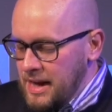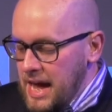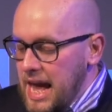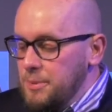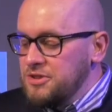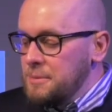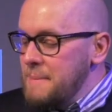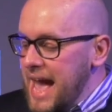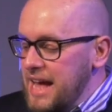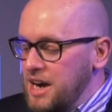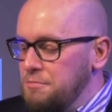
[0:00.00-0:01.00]
He was a
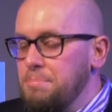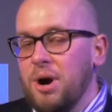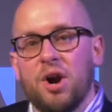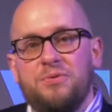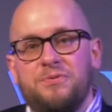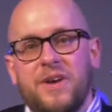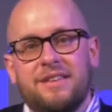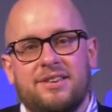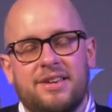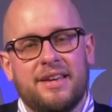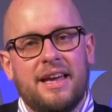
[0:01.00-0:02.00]
man of
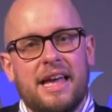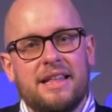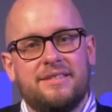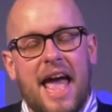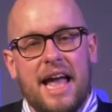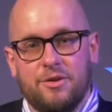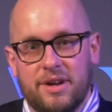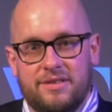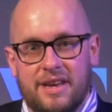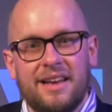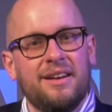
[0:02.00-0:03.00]
perfect
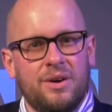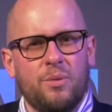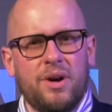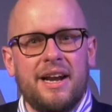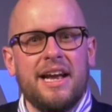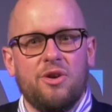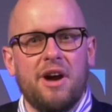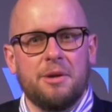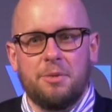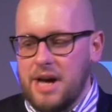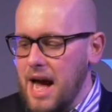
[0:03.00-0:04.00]
integrity. What an
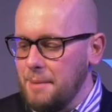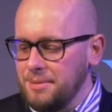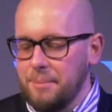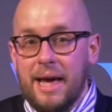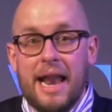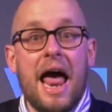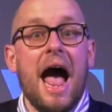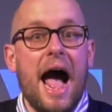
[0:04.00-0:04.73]
incredible compliment.